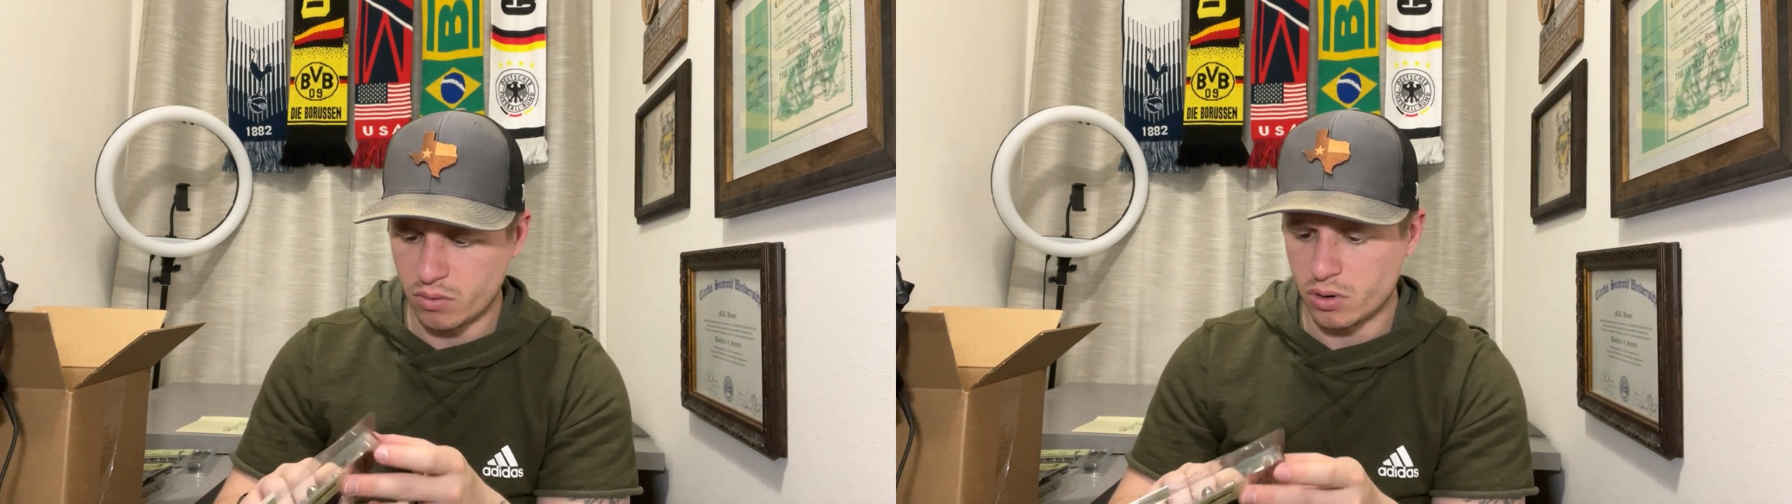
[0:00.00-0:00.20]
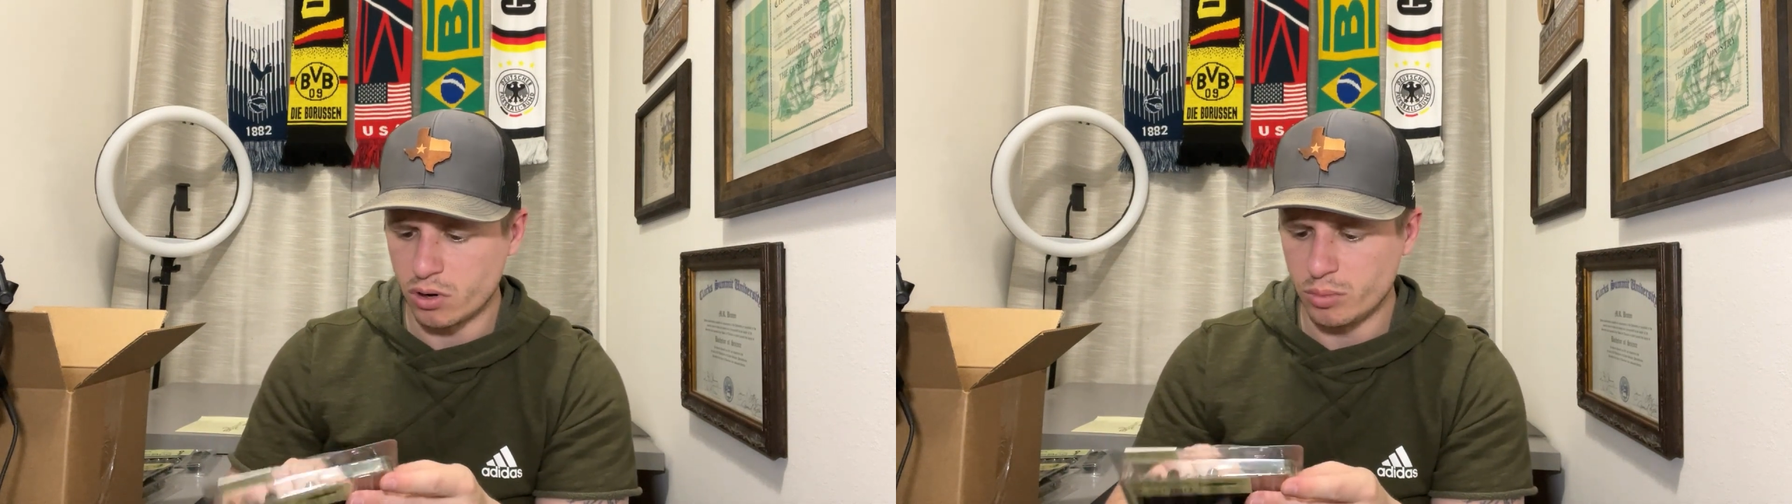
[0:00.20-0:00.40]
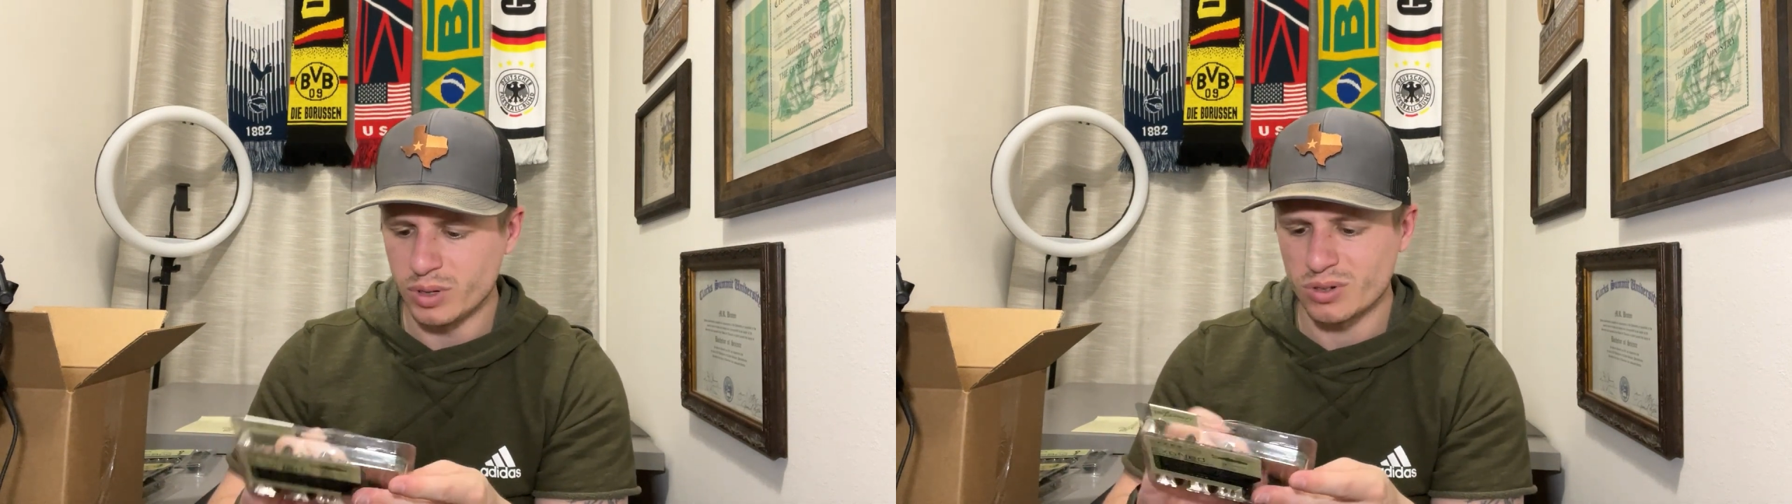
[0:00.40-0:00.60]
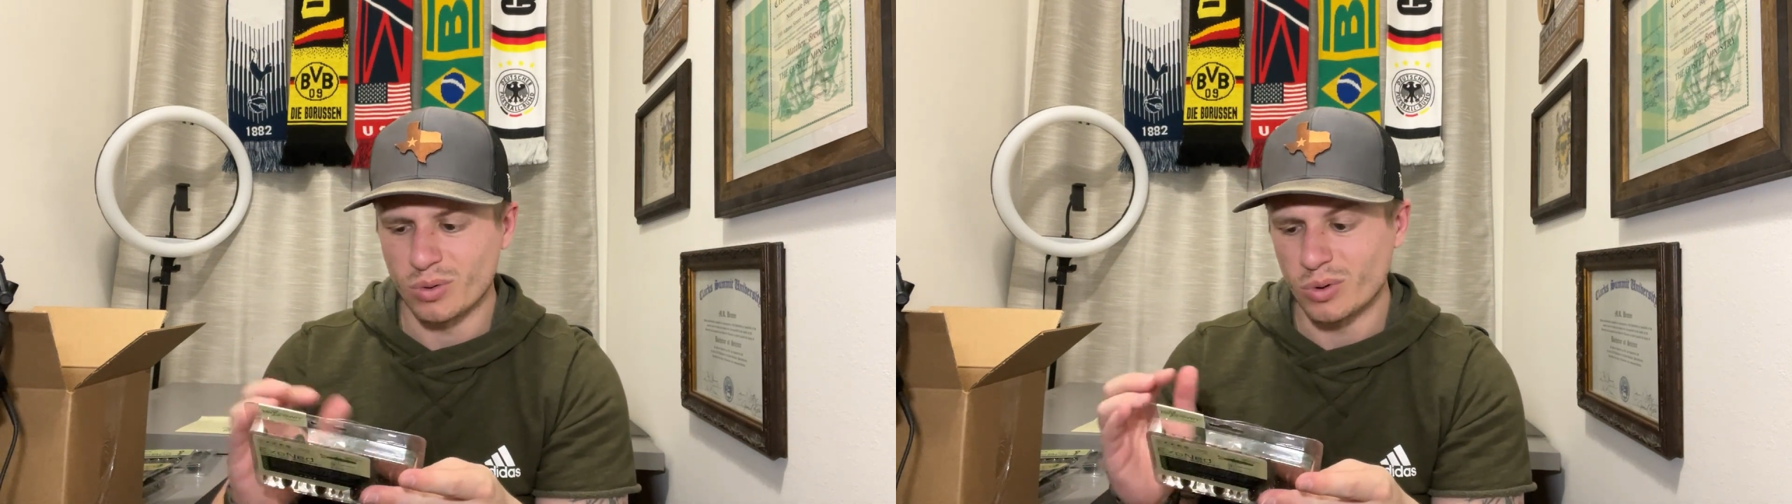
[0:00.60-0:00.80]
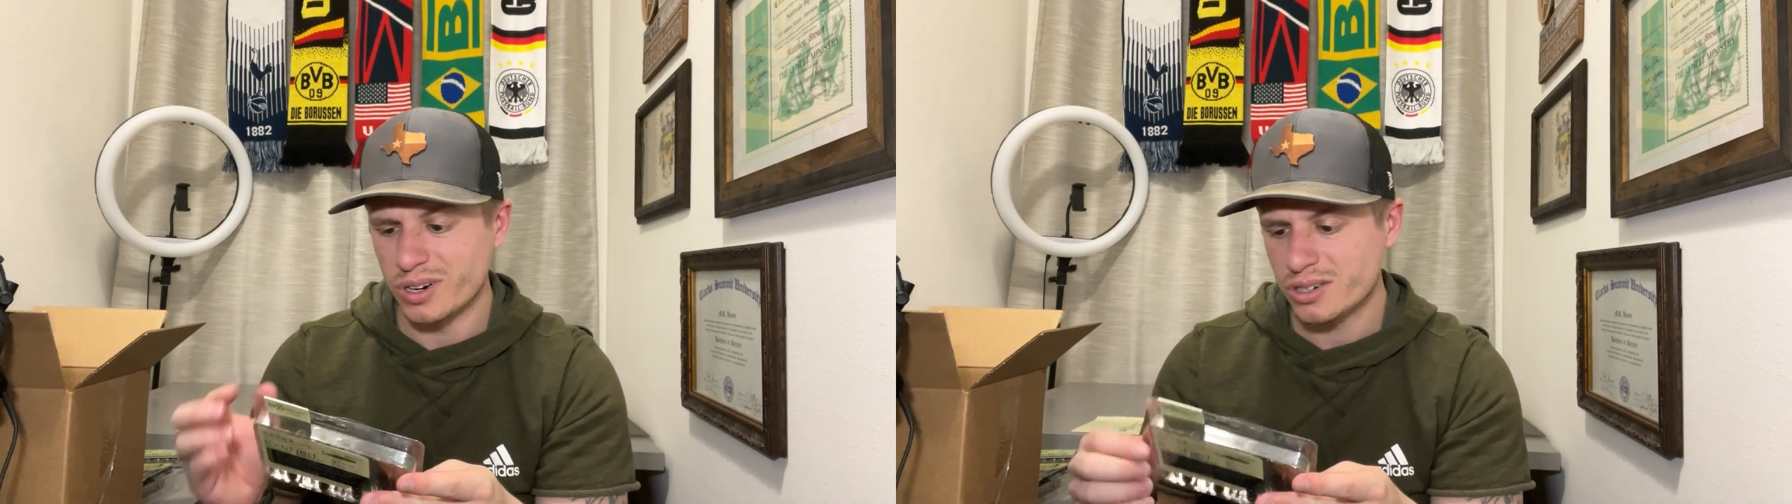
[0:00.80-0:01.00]
or almost
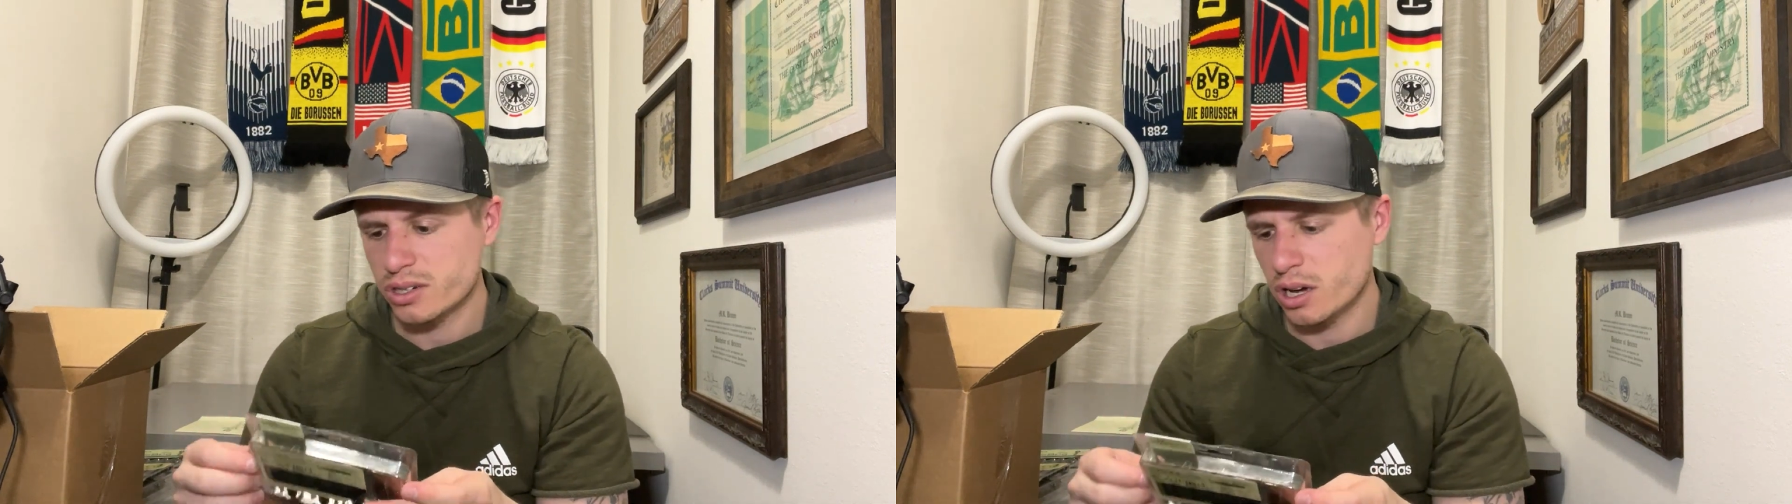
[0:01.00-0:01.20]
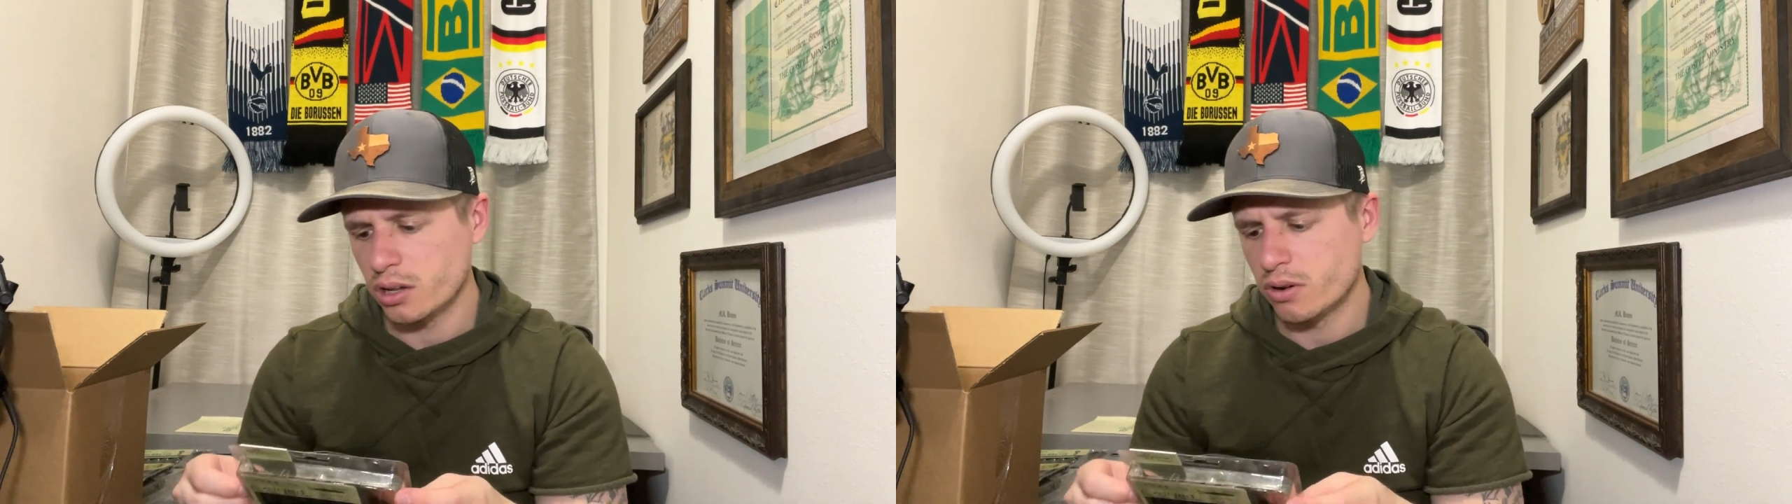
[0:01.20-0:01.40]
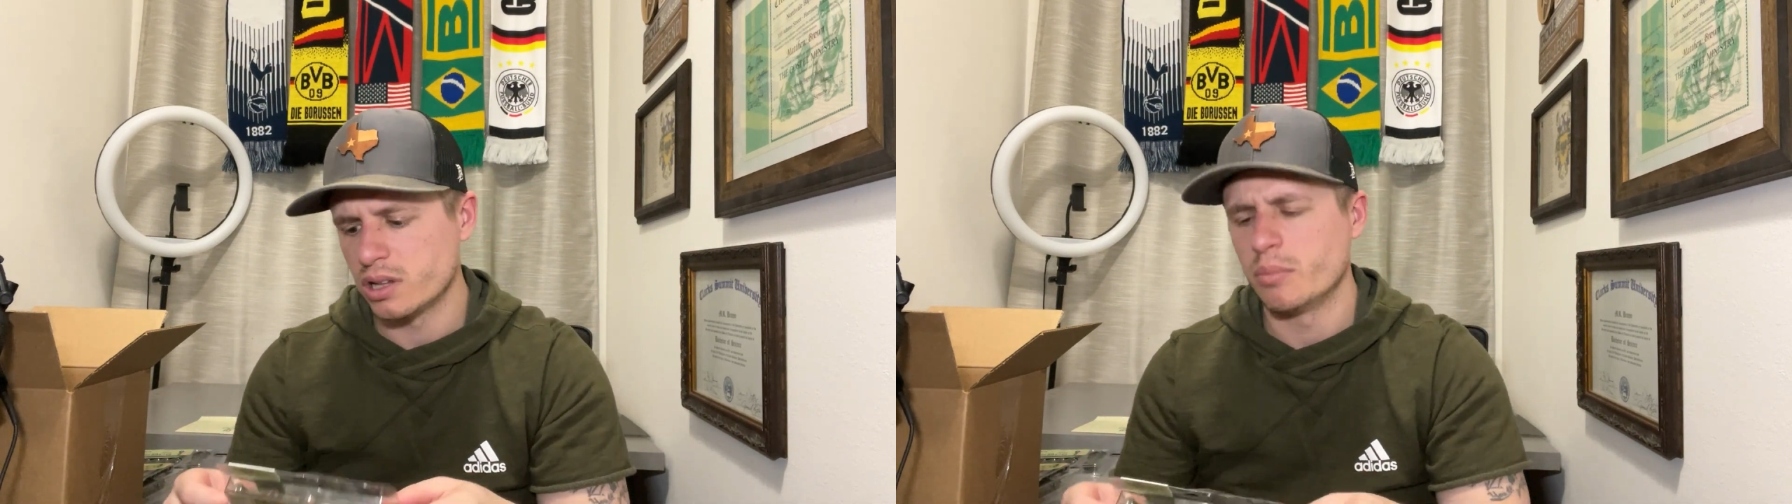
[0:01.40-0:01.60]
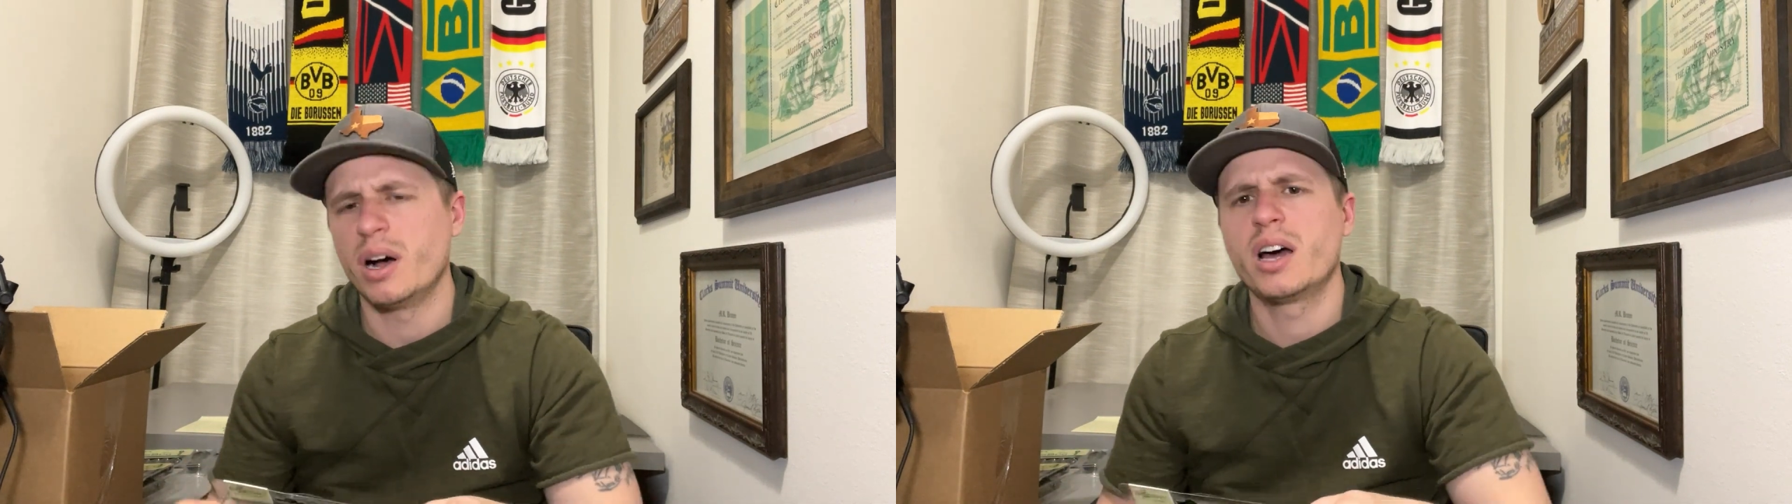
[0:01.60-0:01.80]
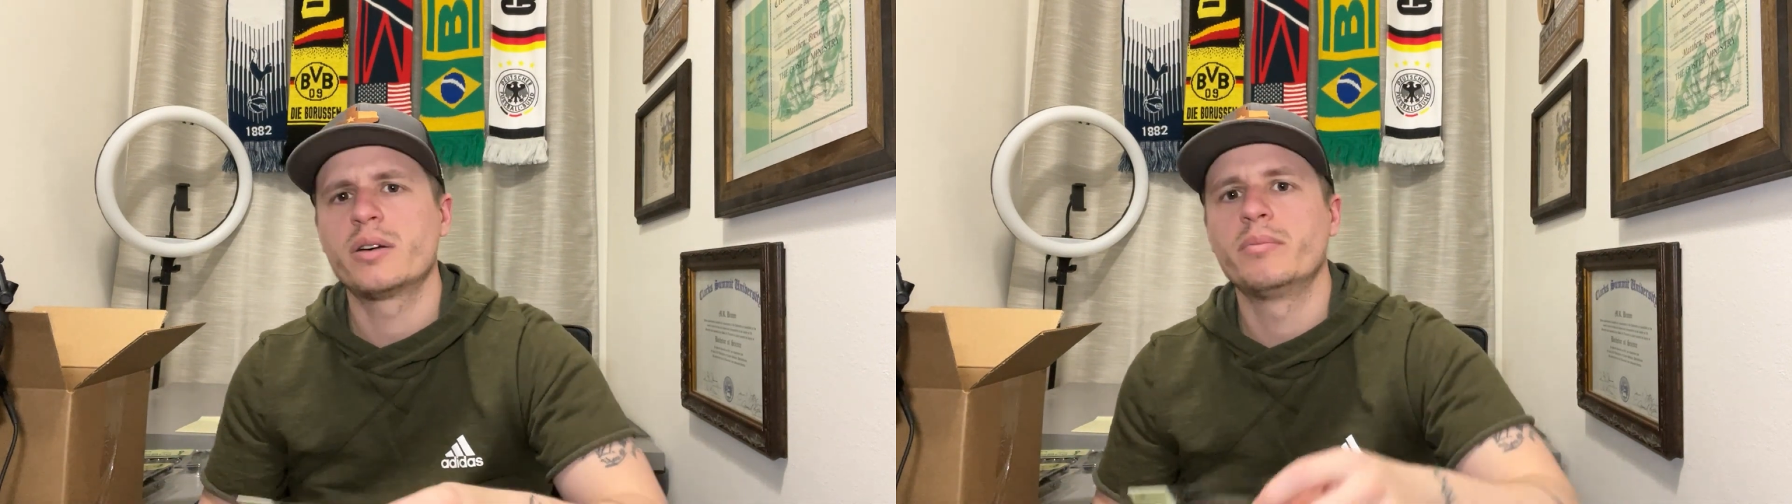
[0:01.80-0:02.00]
orange color on the
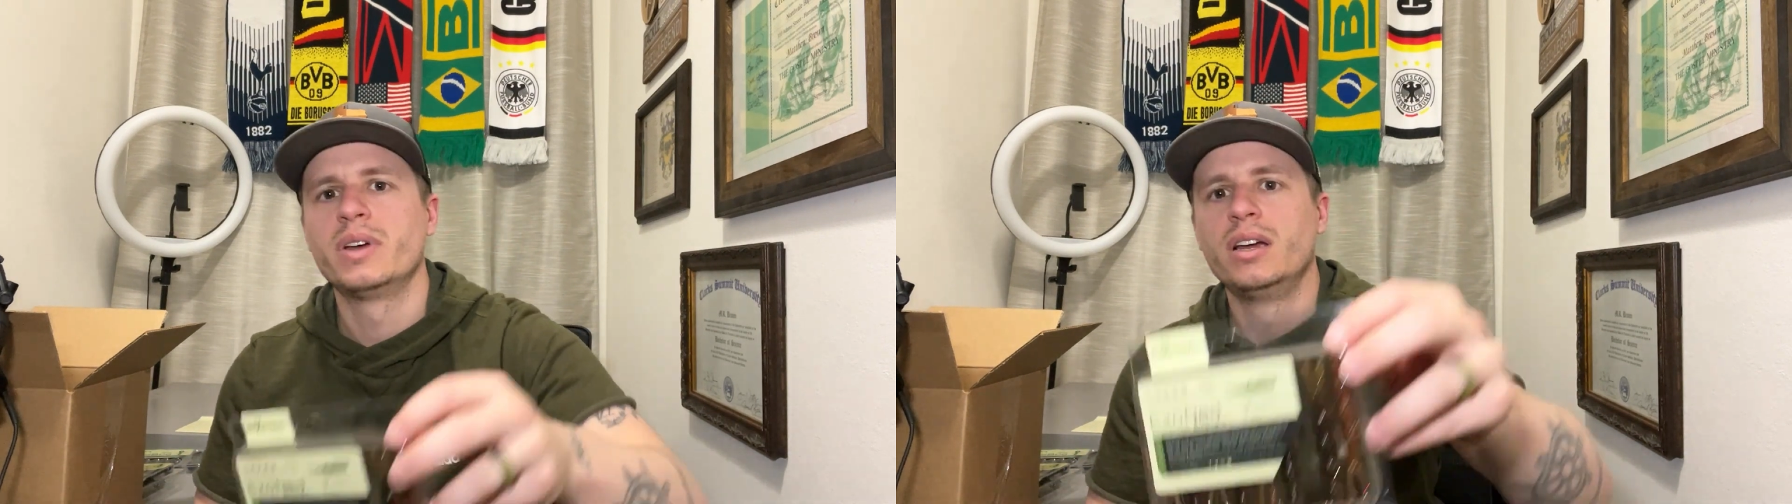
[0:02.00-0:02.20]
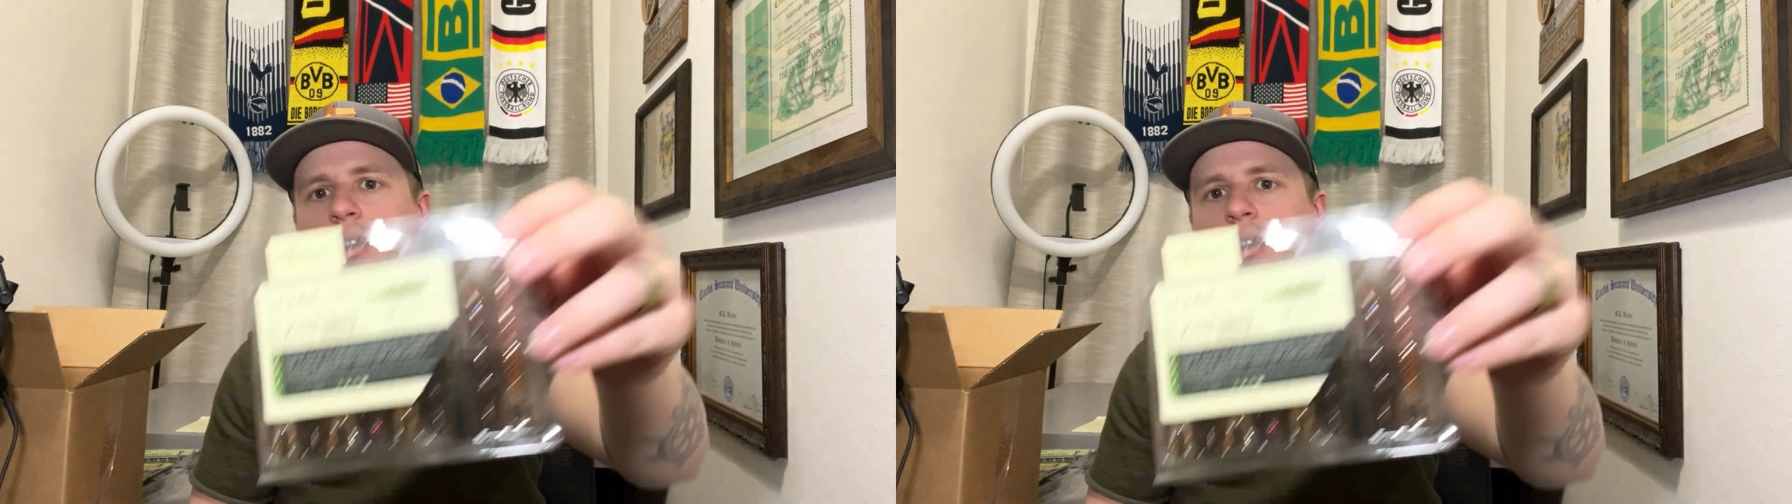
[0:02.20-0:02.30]
bottom